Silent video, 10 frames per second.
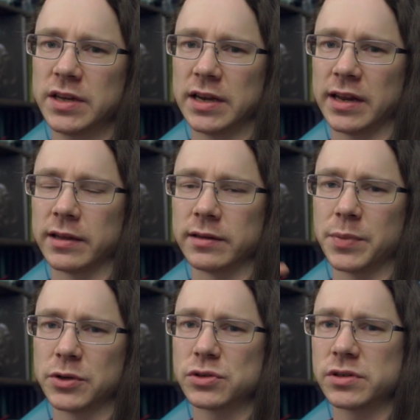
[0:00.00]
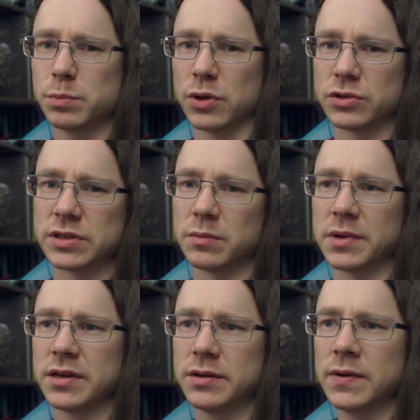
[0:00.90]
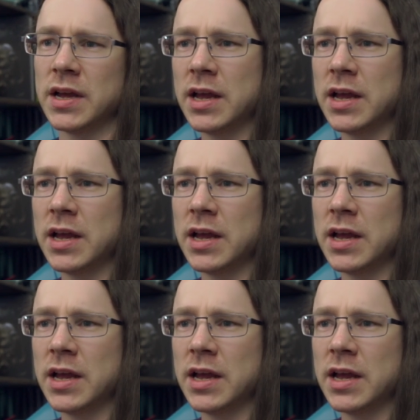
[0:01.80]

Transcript: link in the post down below,